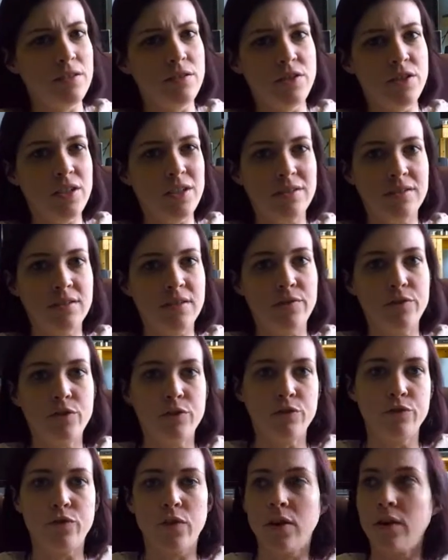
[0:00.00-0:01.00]
She doesn't live
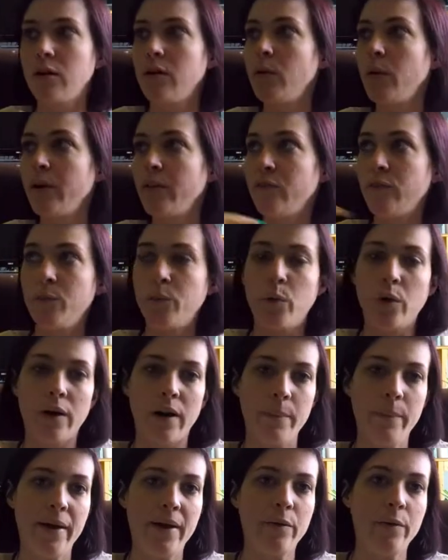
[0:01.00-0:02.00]
too far away from where
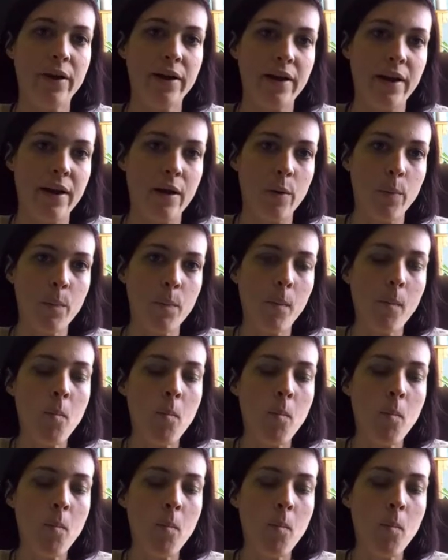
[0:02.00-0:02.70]
I'm at right now.